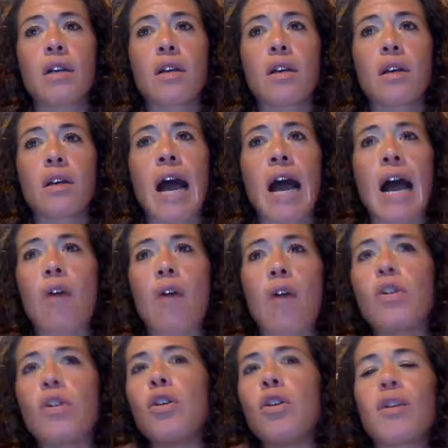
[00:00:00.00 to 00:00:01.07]
how
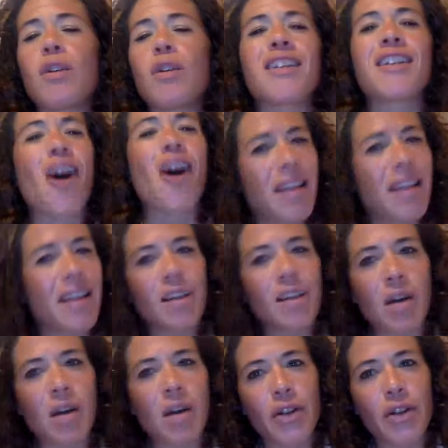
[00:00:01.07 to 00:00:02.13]
you are talking
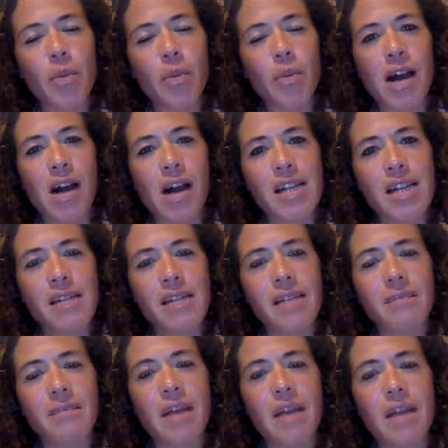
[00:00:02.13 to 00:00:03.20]
about your body,
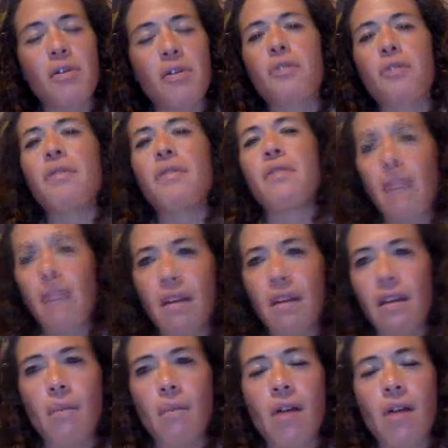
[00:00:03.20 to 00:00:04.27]
how you're
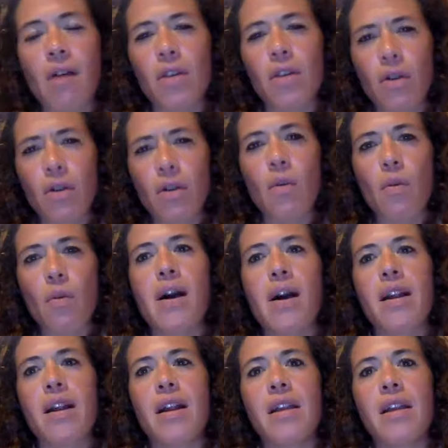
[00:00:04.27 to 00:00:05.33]
thinking about your own
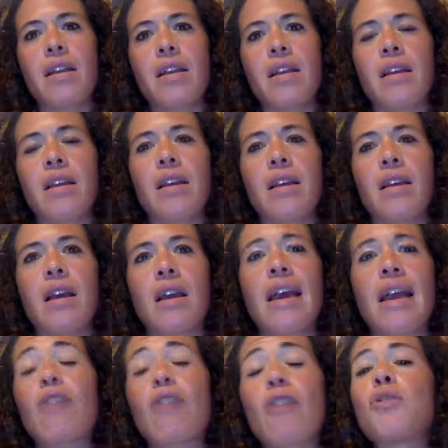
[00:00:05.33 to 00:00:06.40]
body,
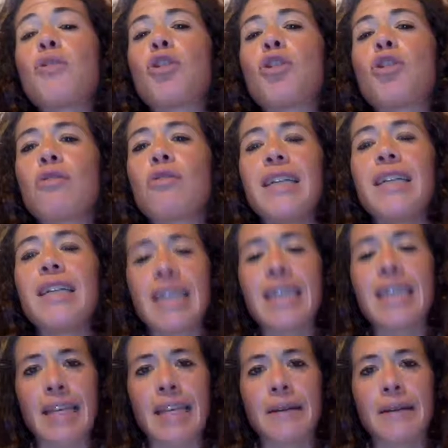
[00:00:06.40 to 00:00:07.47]
and how you're
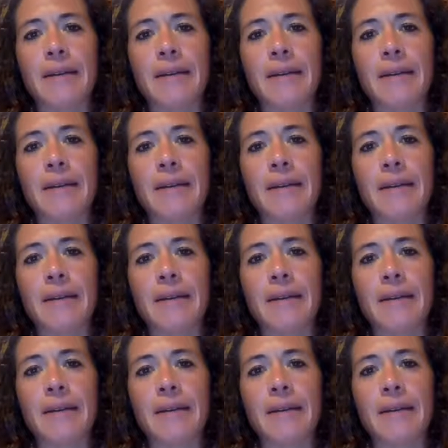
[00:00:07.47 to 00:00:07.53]
treating it